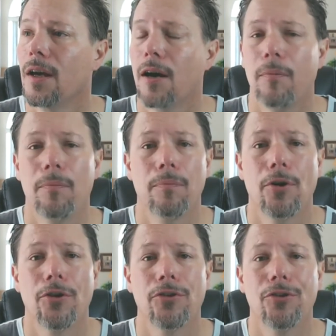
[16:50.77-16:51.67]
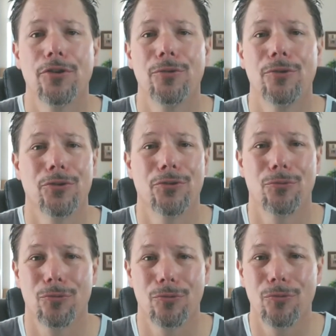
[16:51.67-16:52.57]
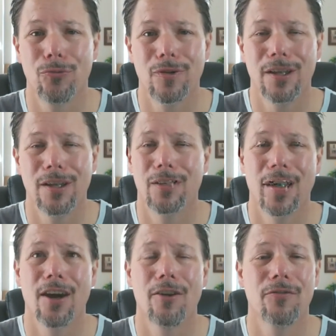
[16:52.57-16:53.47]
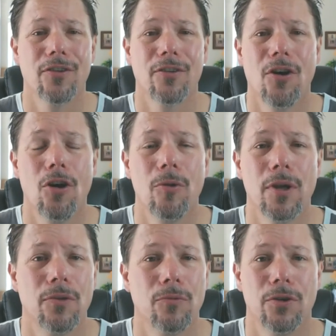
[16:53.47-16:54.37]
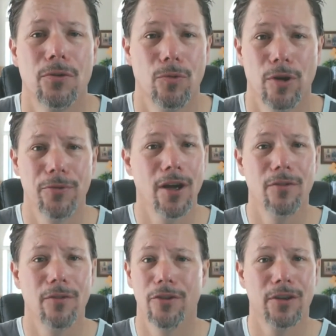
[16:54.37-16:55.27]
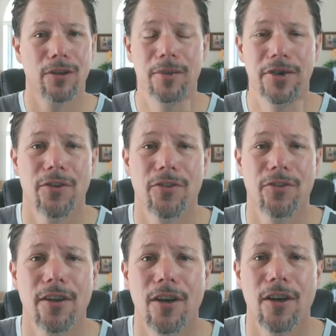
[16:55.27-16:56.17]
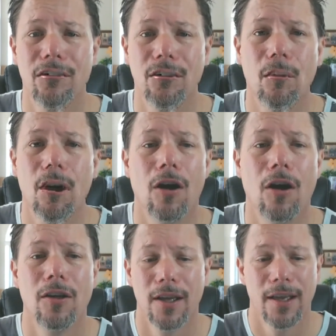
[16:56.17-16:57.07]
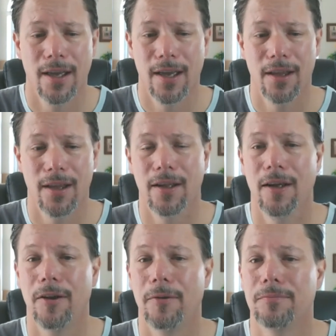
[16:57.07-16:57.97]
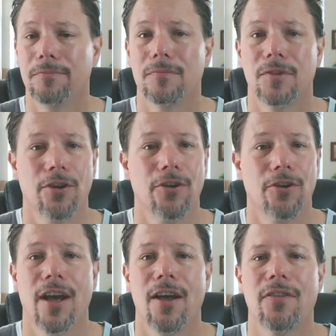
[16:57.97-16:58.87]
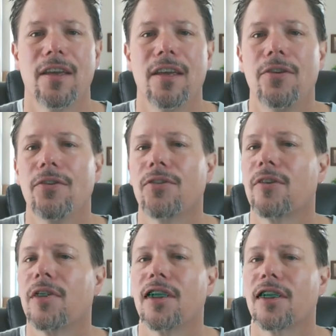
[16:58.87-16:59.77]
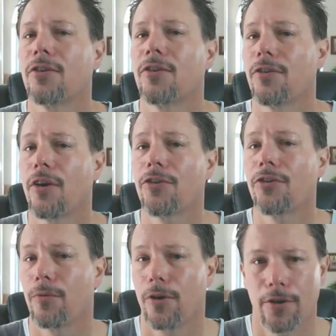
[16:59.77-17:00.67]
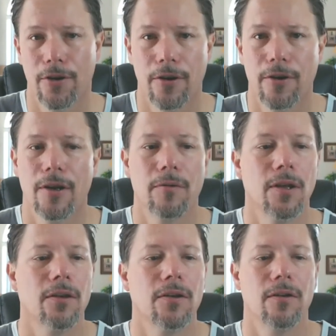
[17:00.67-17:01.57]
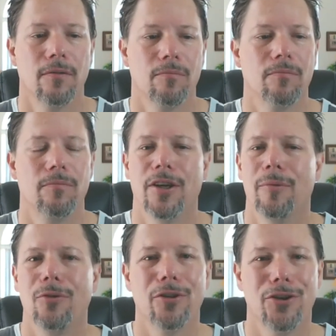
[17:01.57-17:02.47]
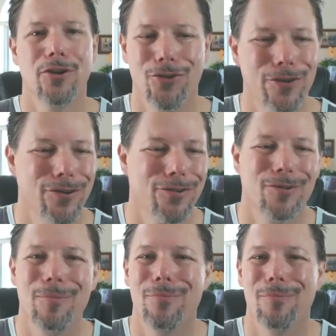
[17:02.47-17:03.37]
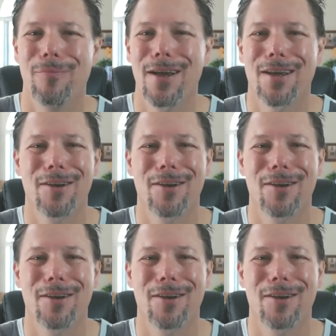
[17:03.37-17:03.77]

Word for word: a person who was in a care home and would ripped off, literally ripped the sink off the wall. And um, turns out that he used to be a construction worker, and, and demolition and imp making